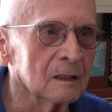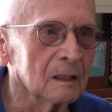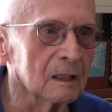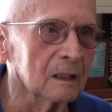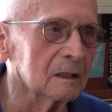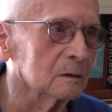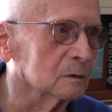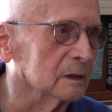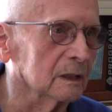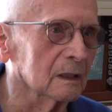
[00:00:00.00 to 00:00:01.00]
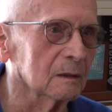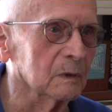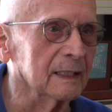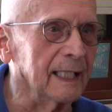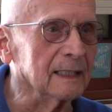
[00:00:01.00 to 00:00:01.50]
Oh, yeah, but
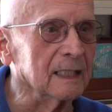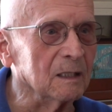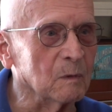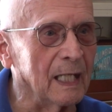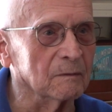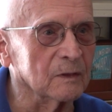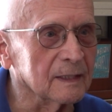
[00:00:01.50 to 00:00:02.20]
that came after the